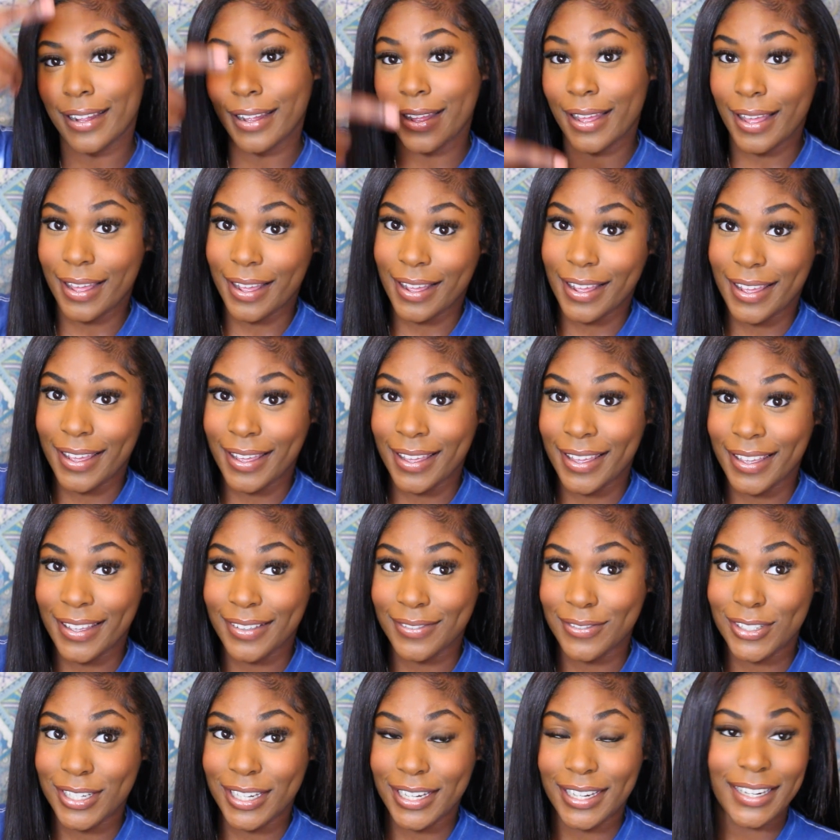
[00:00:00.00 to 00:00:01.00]
I
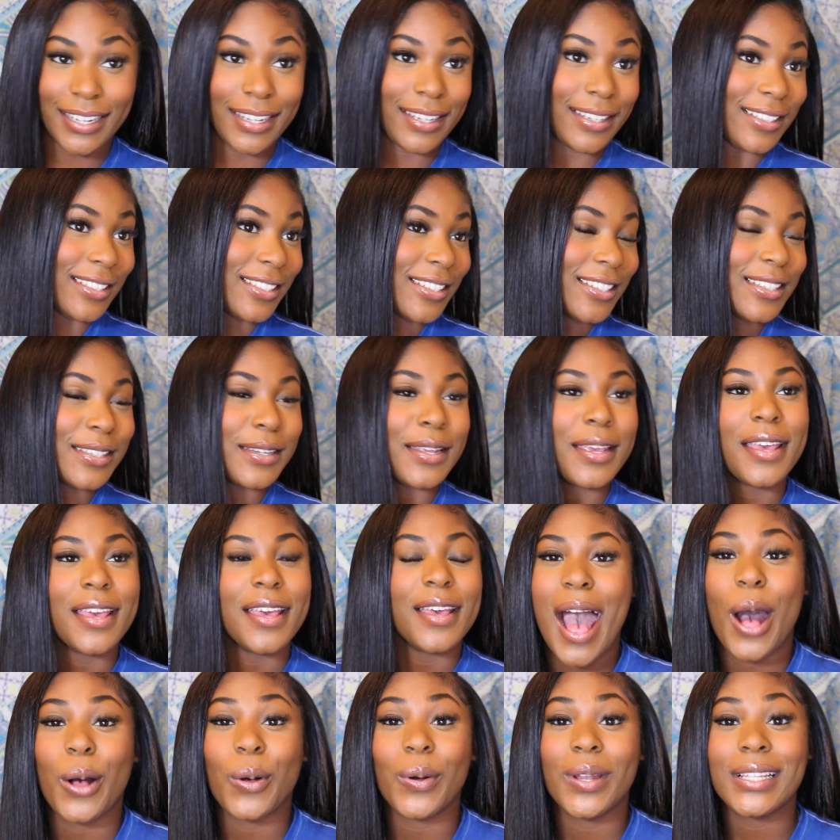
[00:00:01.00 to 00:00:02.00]
have changed.
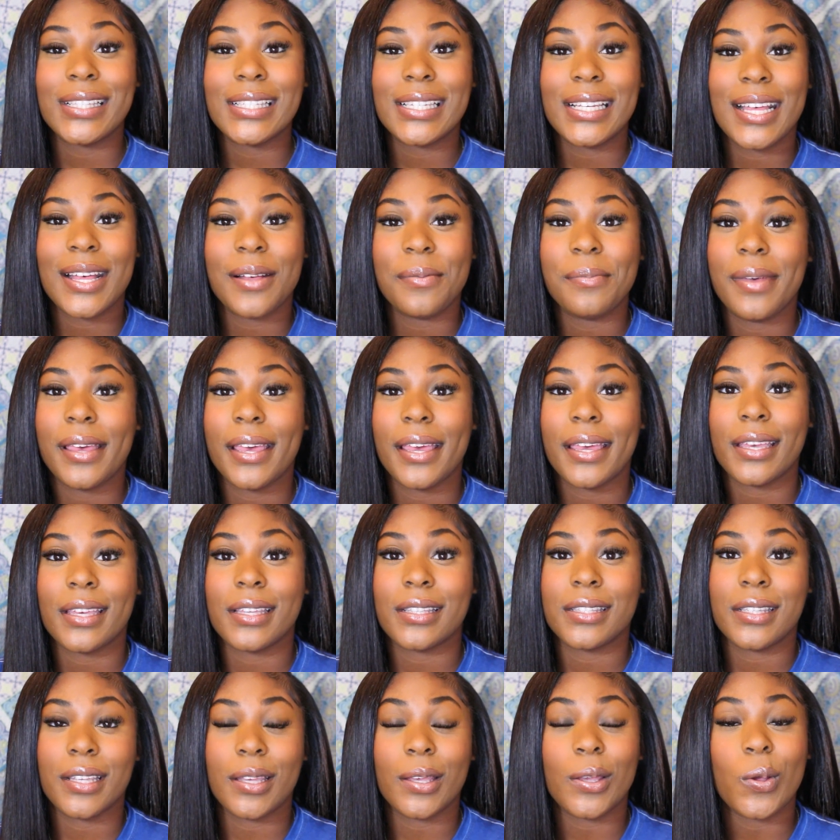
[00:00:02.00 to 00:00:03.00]
I wanted to come back
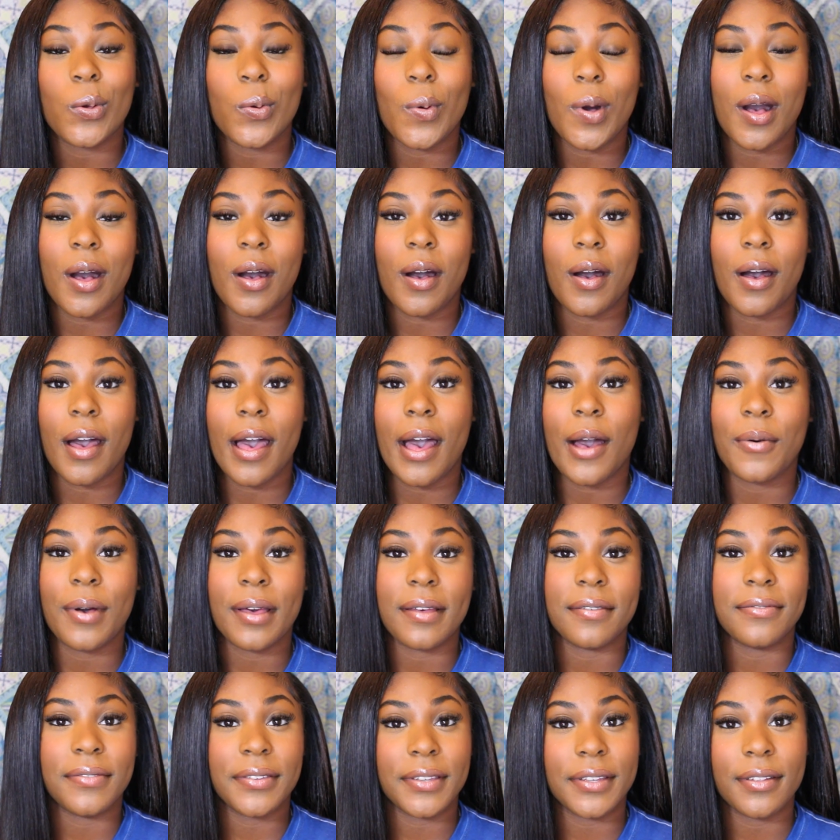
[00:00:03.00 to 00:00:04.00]
and tell you all how I
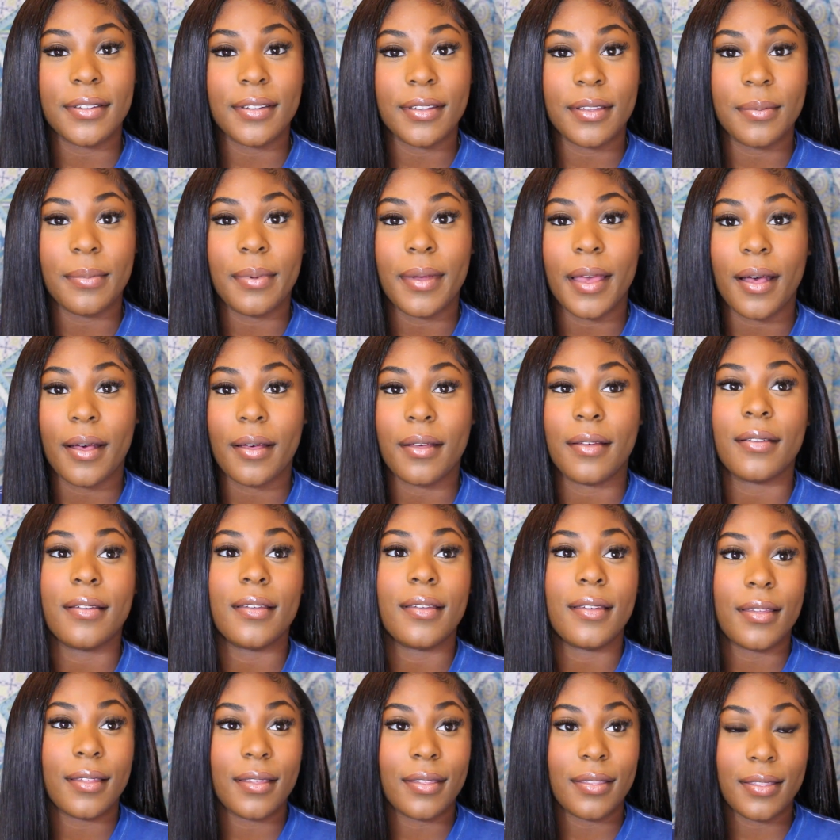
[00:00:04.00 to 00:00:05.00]
feel about
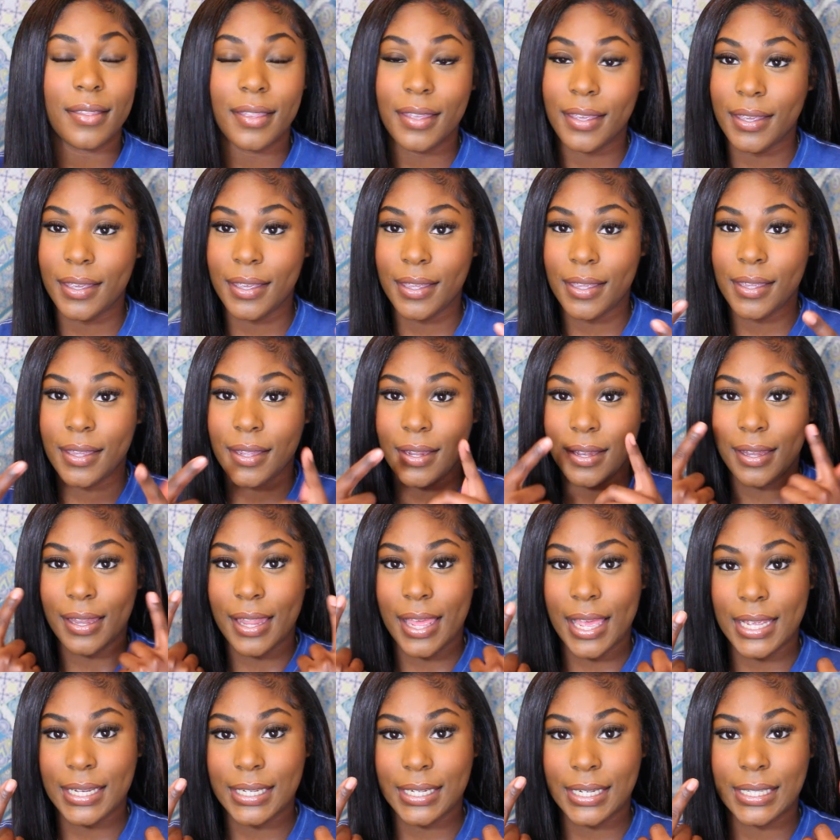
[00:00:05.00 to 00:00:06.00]
the
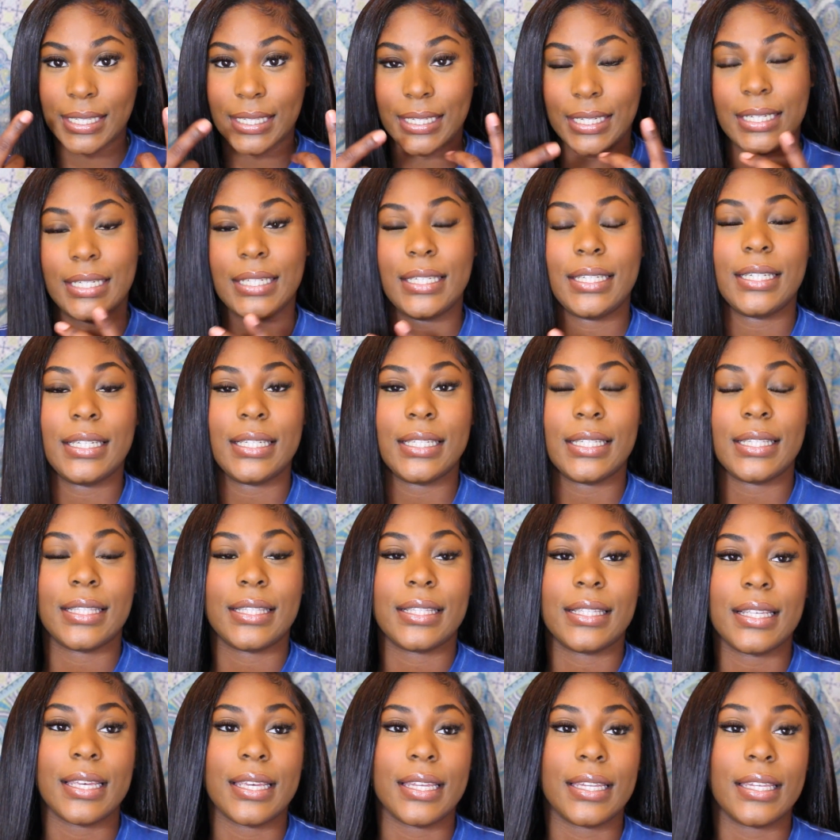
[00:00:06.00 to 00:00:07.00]
lash extensions
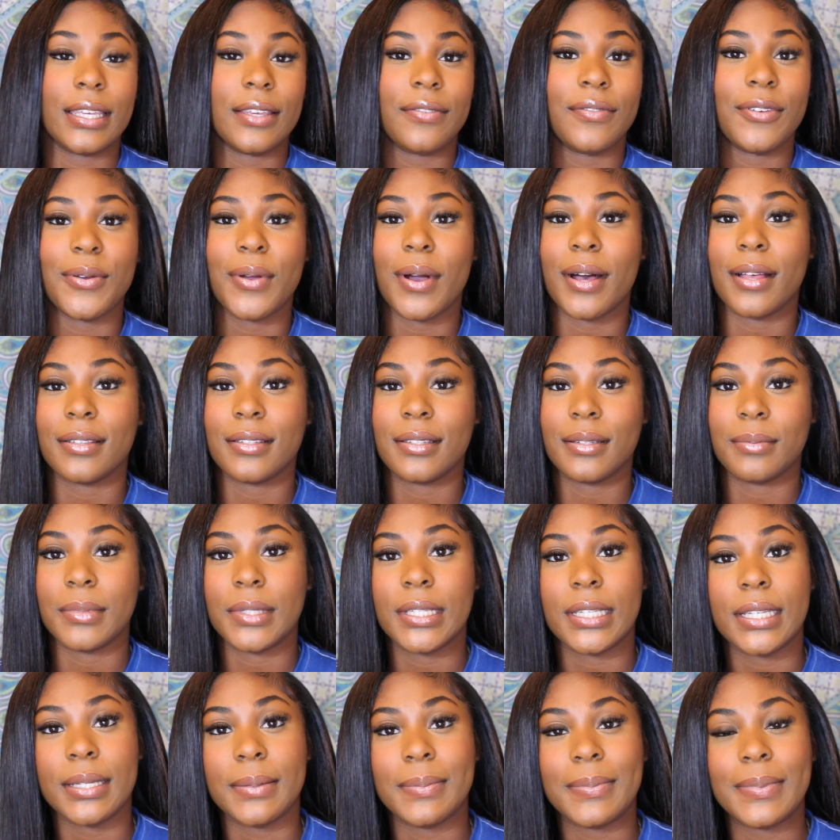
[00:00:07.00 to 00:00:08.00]
and give you all some
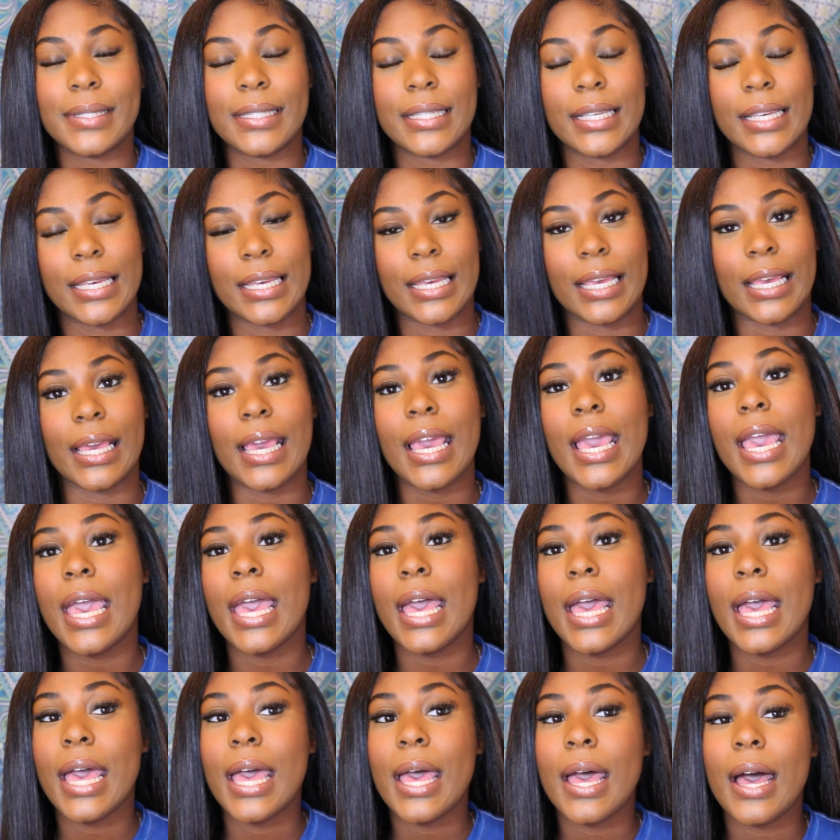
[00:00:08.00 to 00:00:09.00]
tips
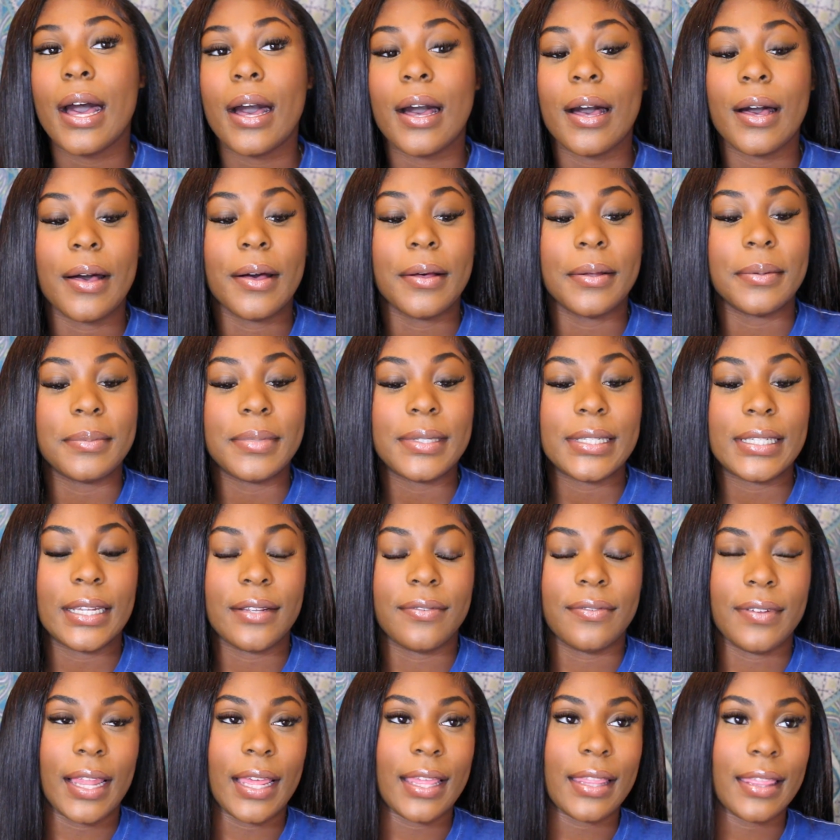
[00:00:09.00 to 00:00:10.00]
and
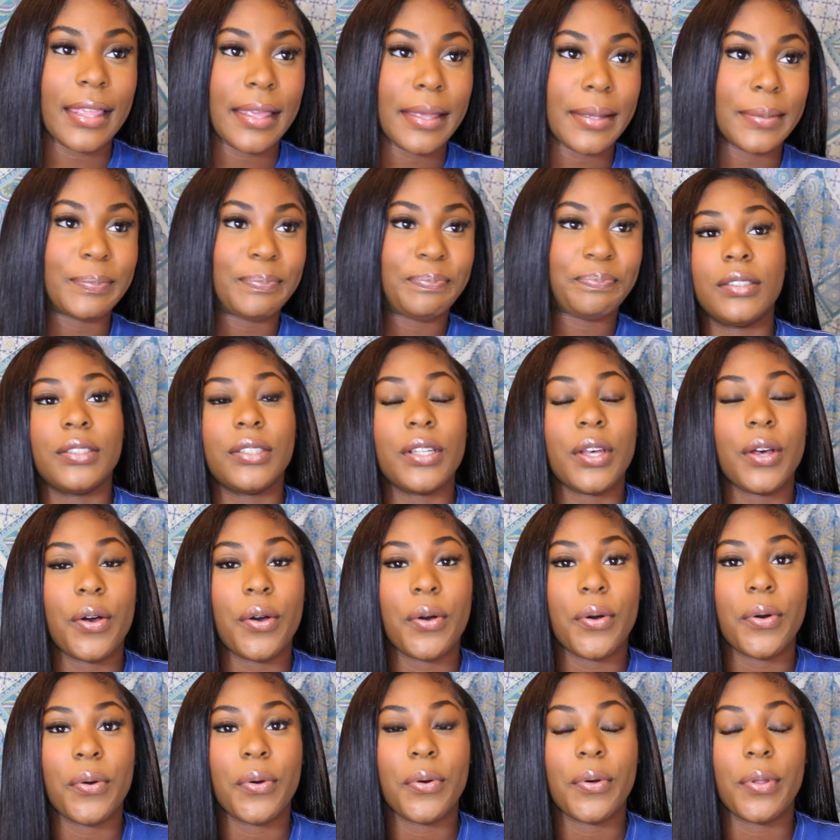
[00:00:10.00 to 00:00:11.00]
stuff like that.
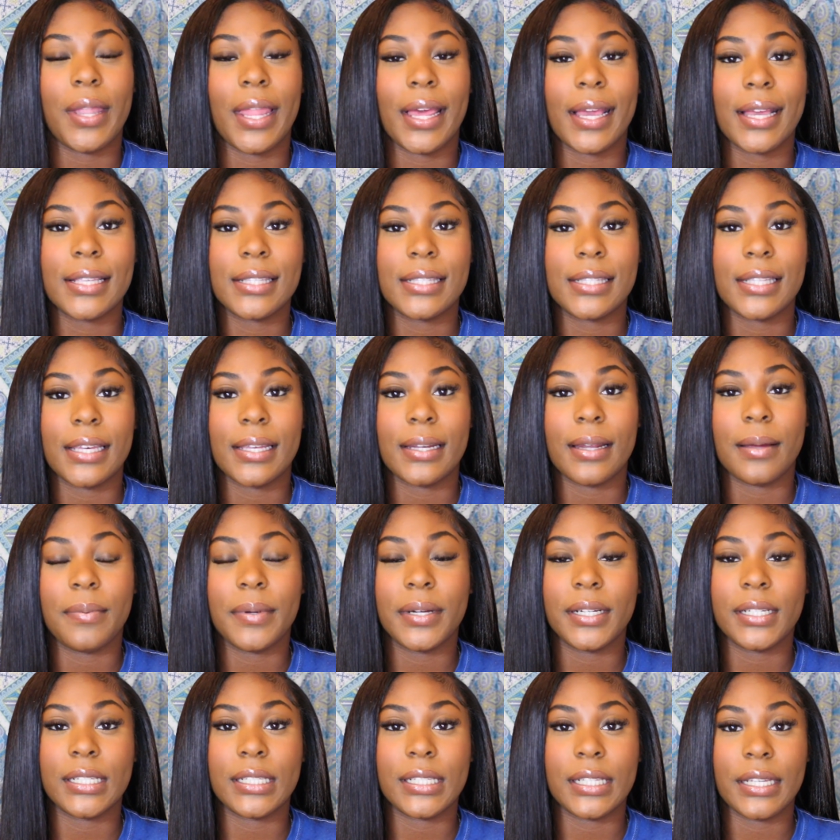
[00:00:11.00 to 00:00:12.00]
So like I said, I
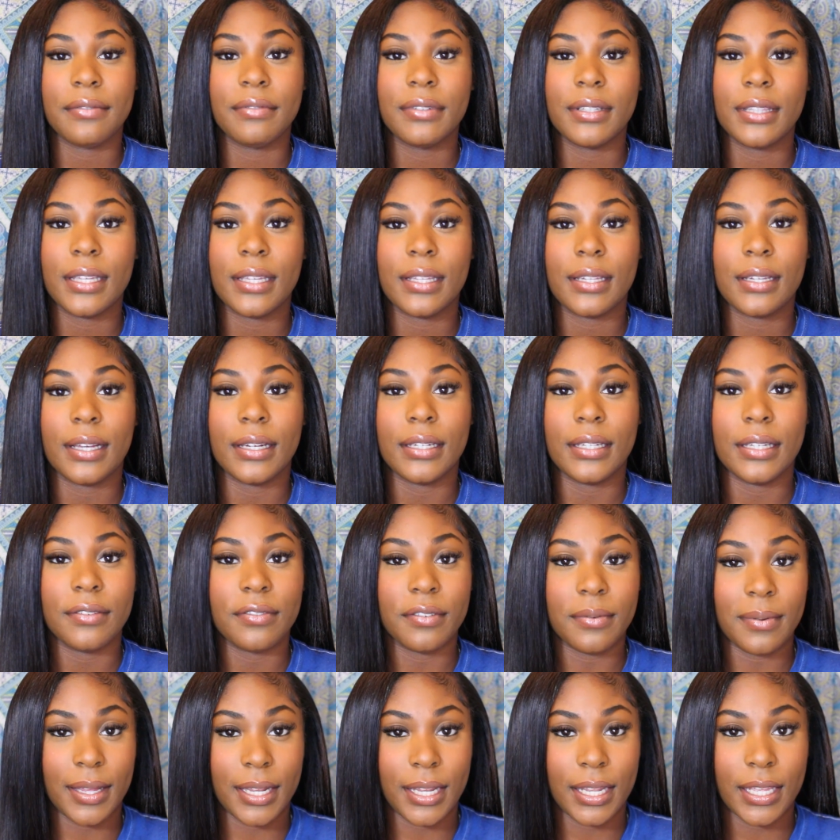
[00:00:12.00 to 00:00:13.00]
purchased everything that I need
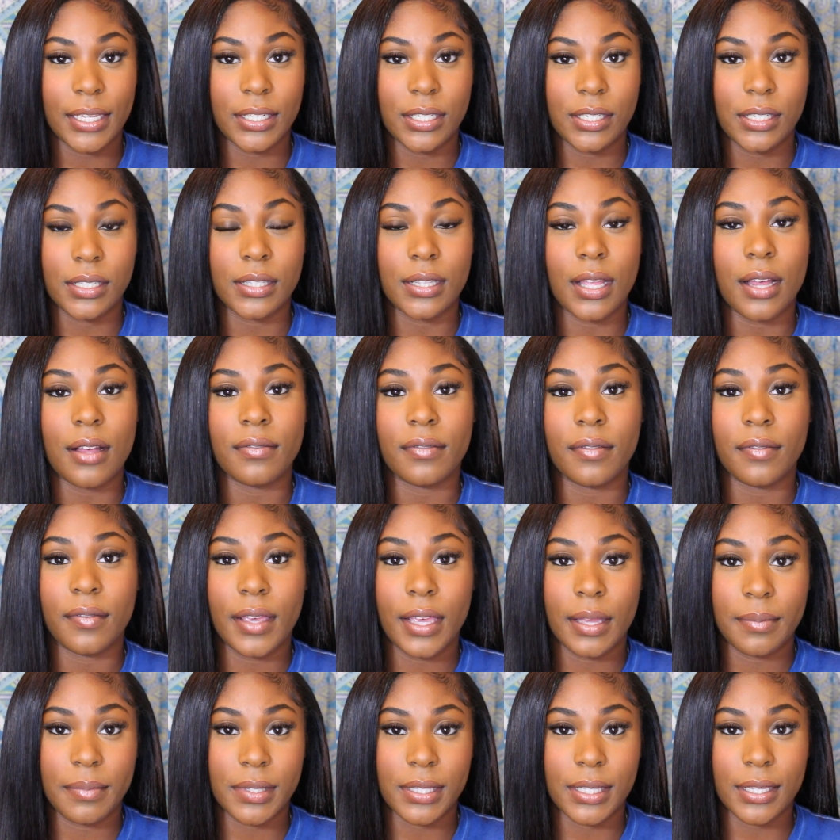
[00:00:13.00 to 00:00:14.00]
for my lashes off of
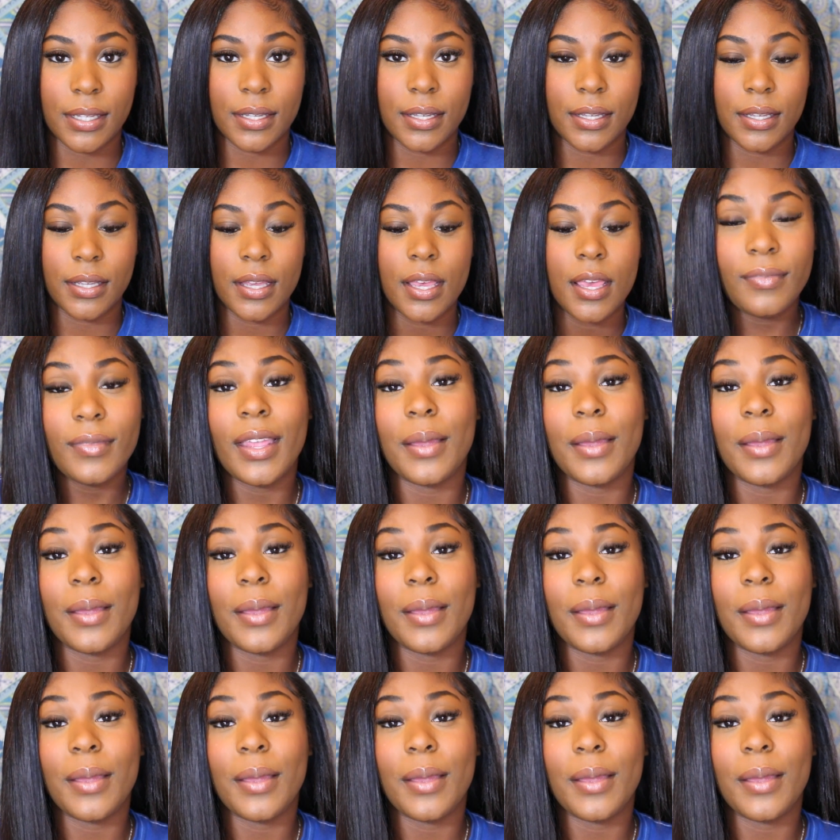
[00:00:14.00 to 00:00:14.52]
Amazon.